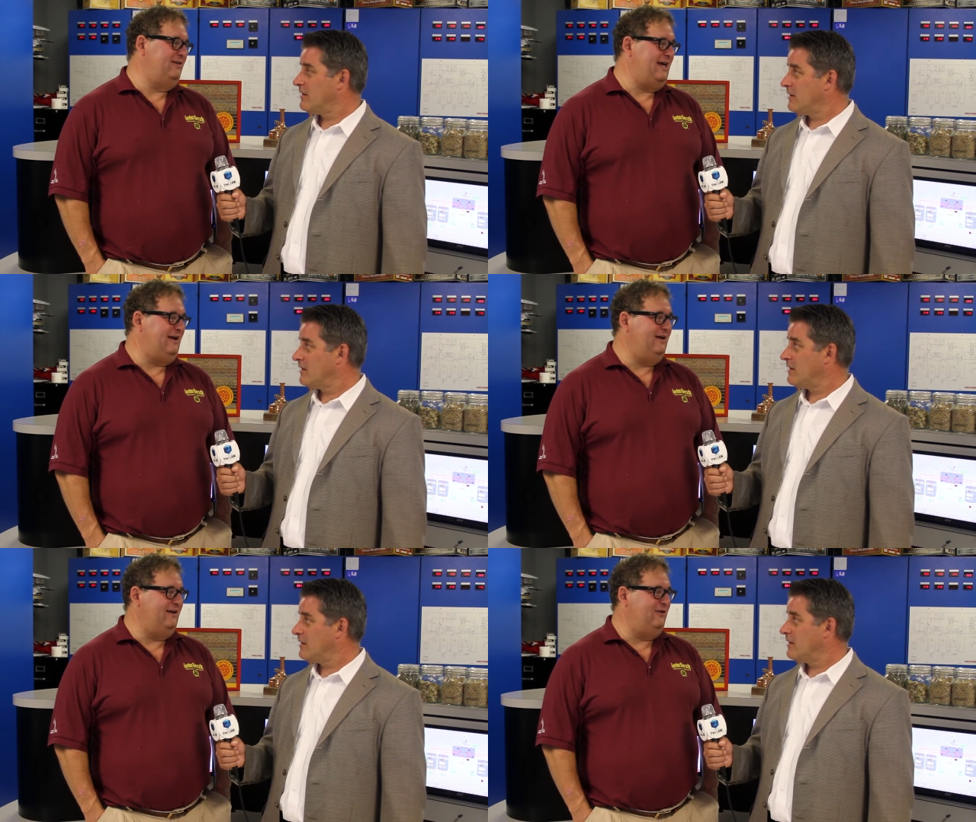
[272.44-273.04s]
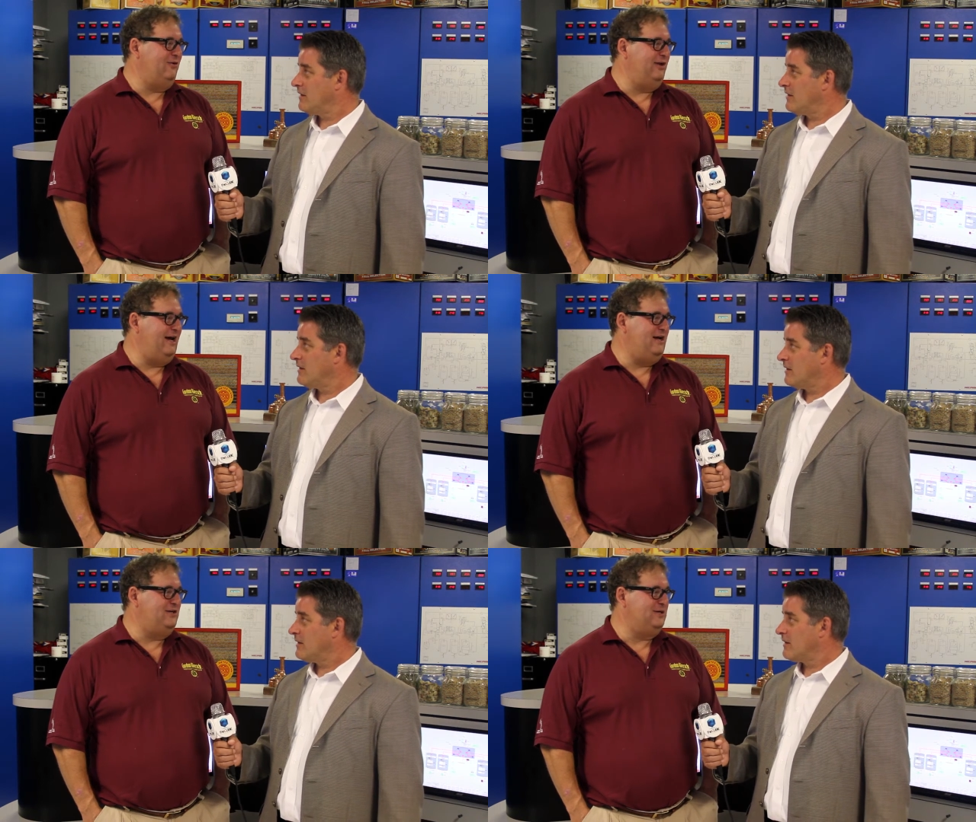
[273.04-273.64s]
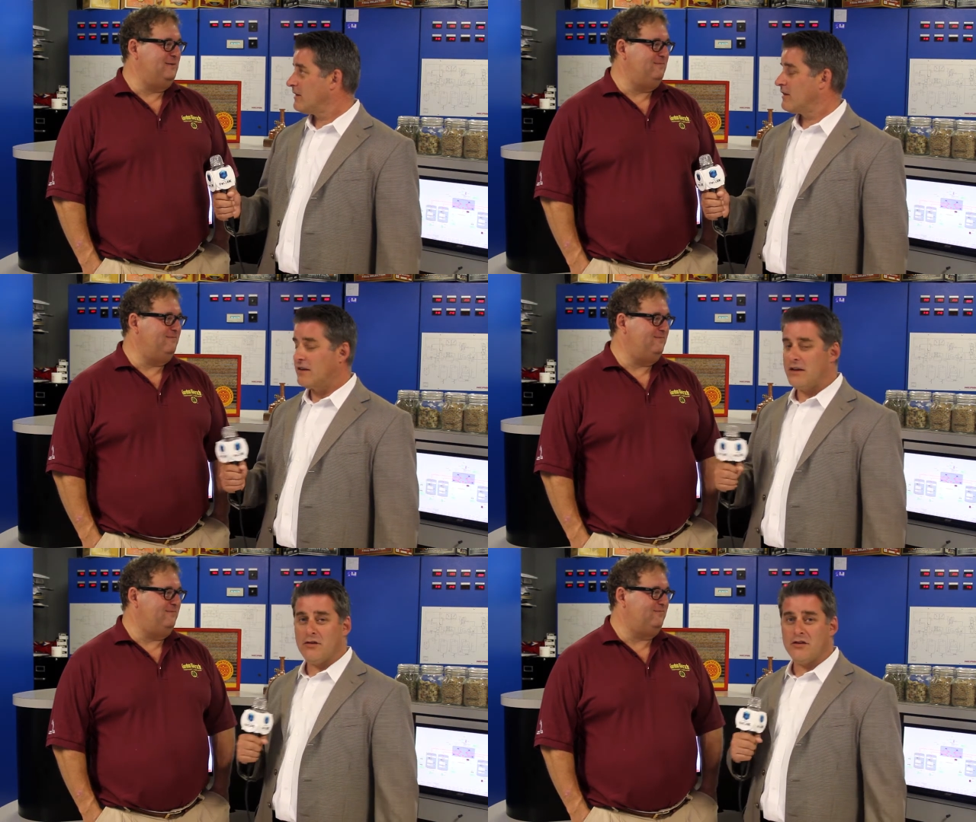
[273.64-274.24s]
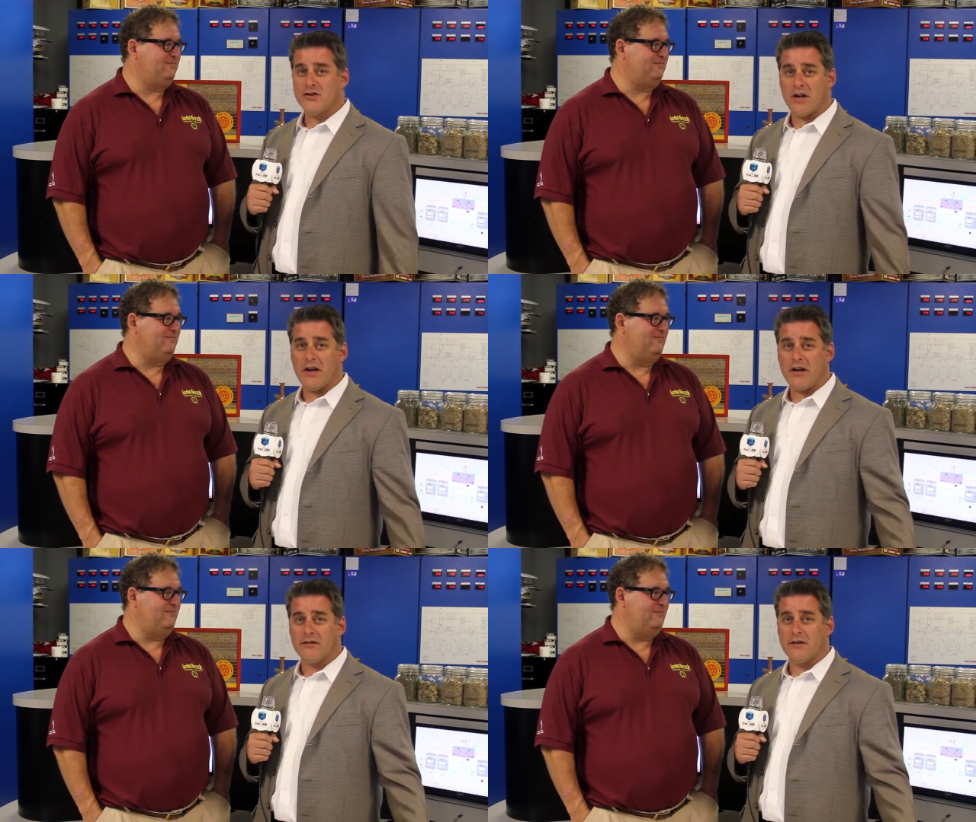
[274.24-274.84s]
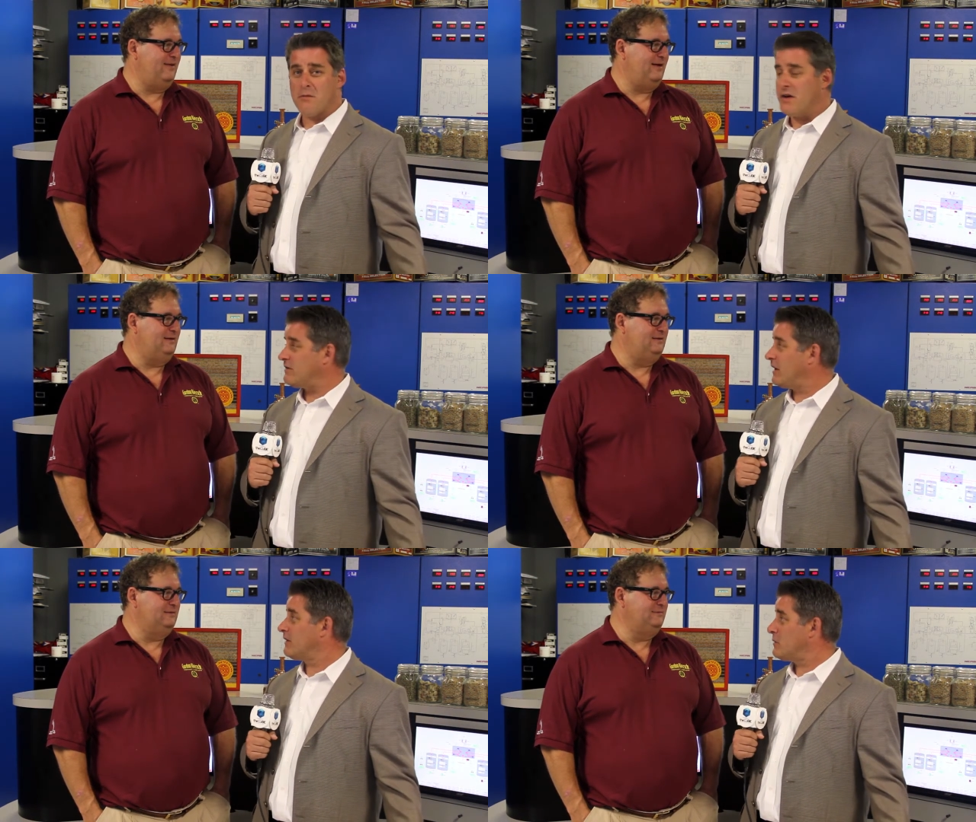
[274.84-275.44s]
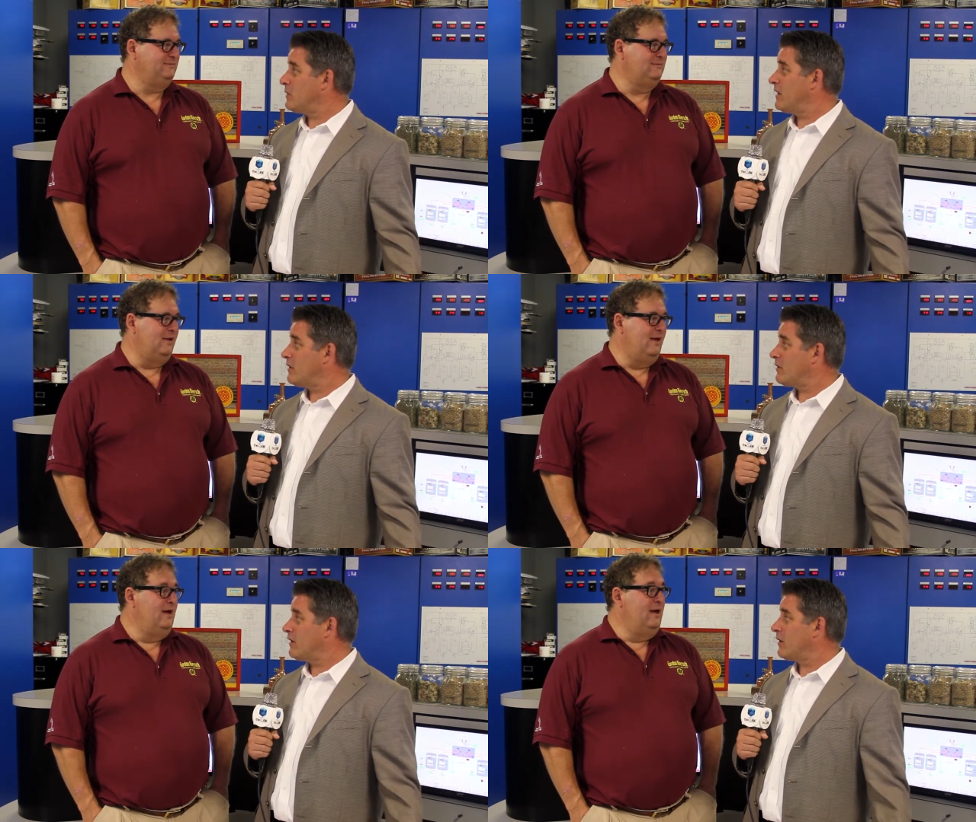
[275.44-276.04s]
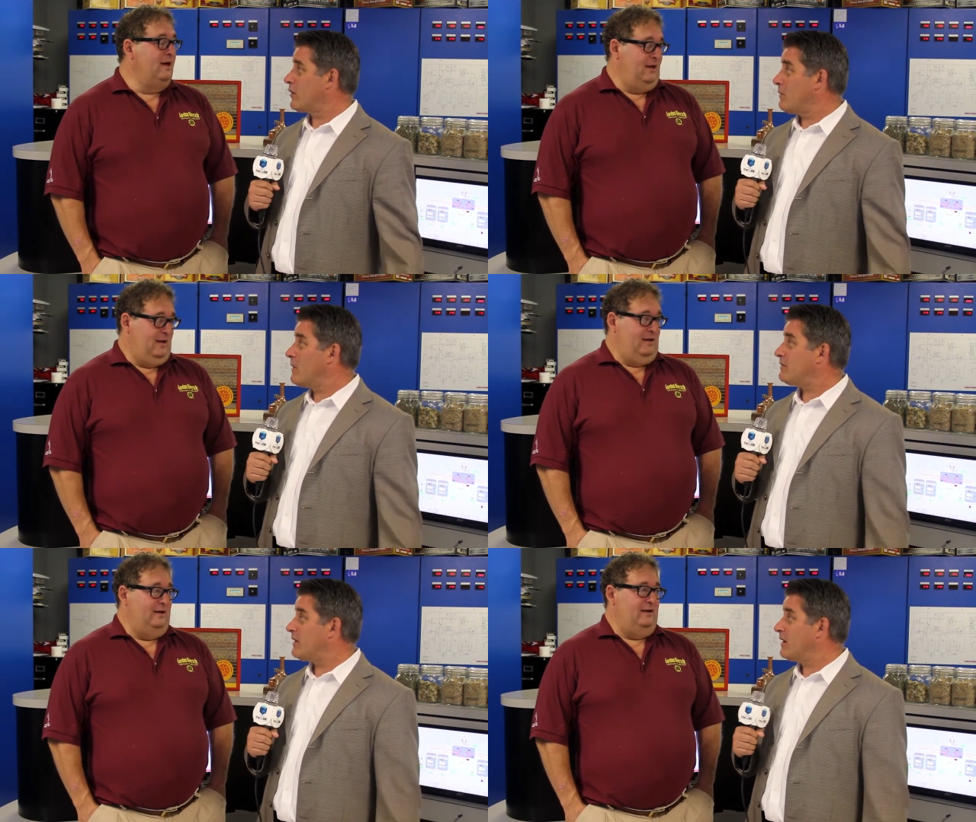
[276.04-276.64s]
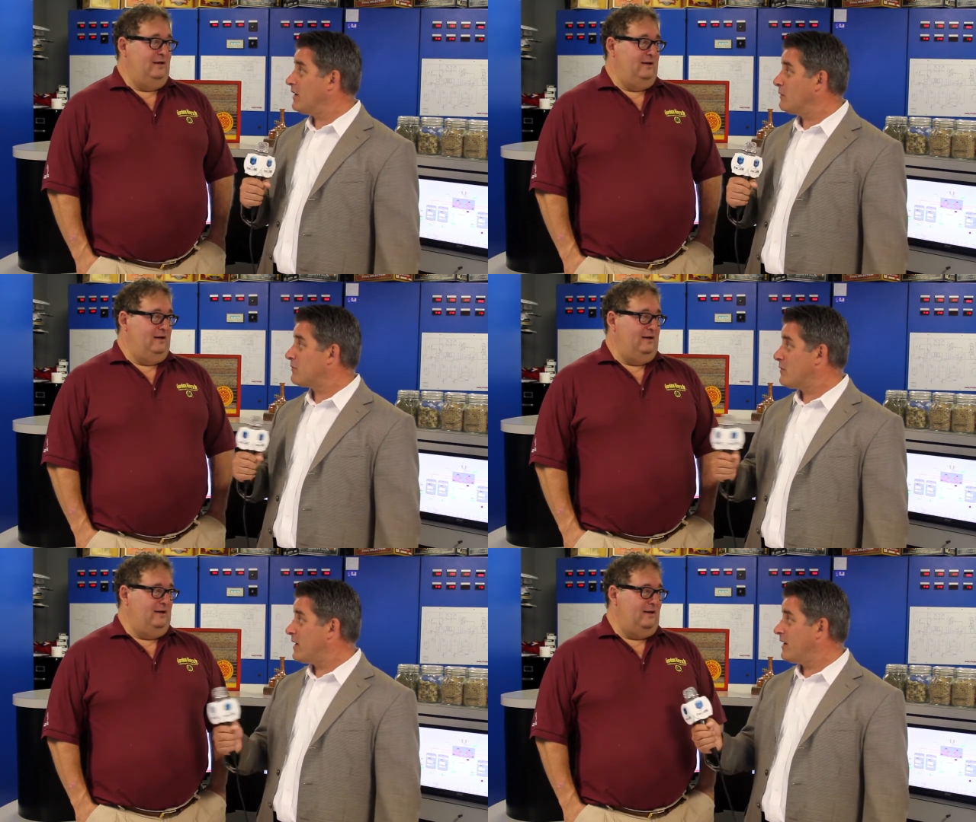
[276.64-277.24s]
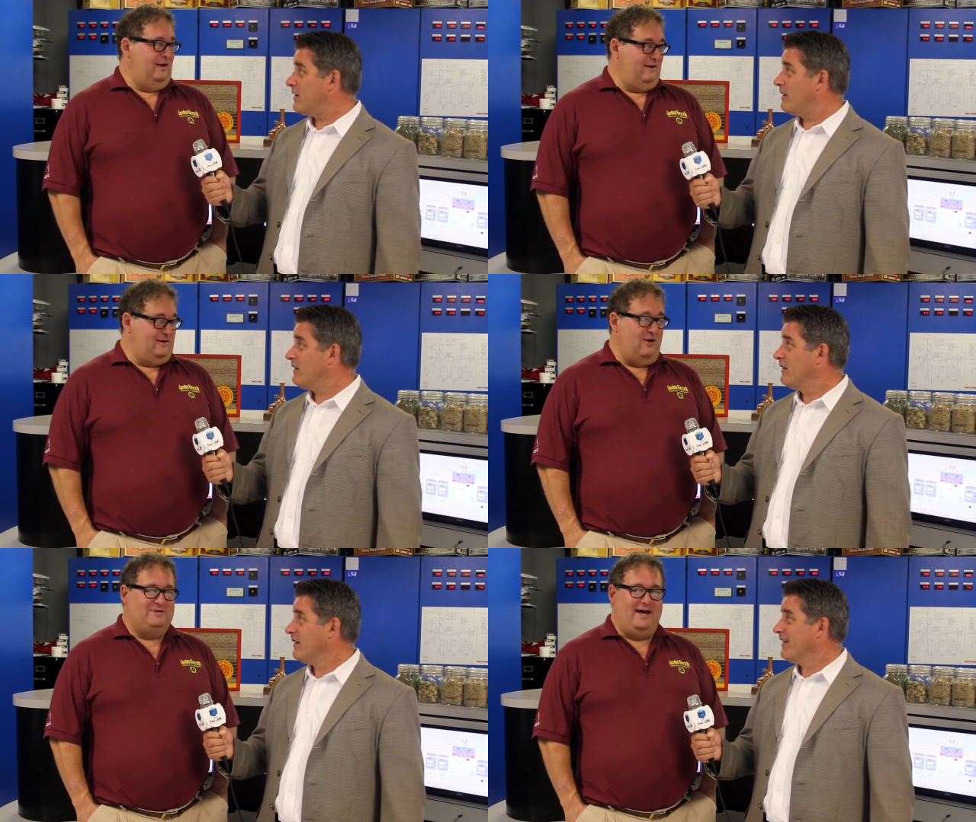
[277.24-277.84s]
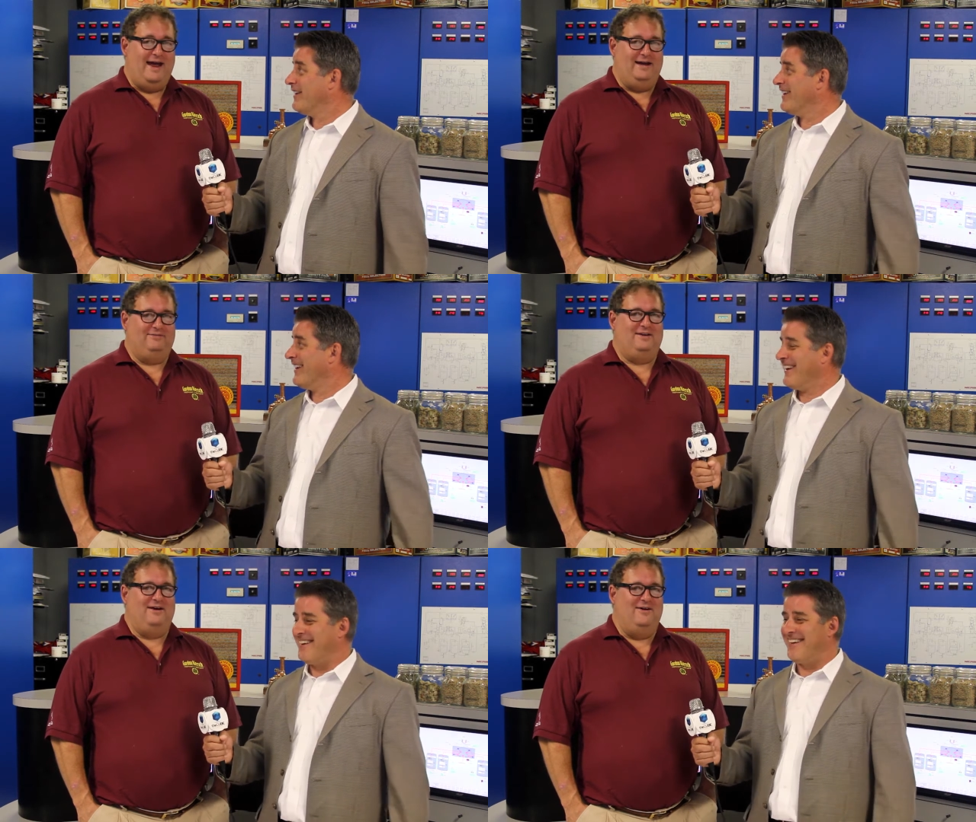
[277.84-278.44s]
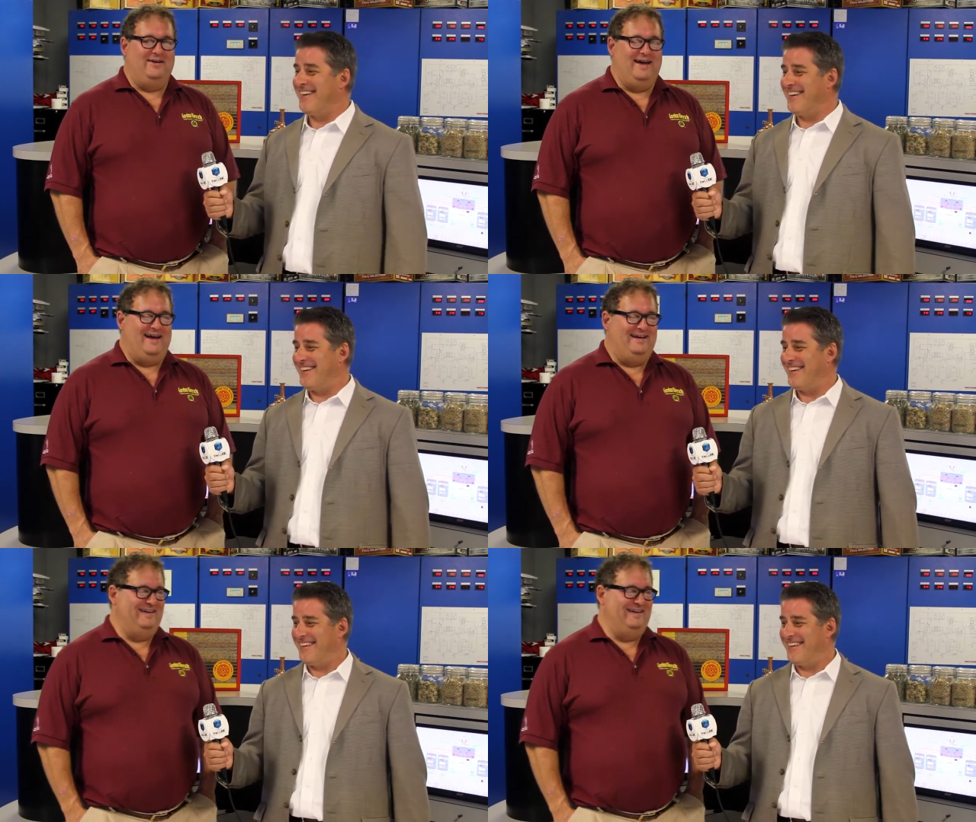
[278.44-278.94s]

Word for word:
Speaker 1: at that at an early age.
Speaker 2: And give a little shout out to the Mustangs, some of the other uh, great Mustang alums from that era. go
Speaker 1: Tangs, you know? yeah,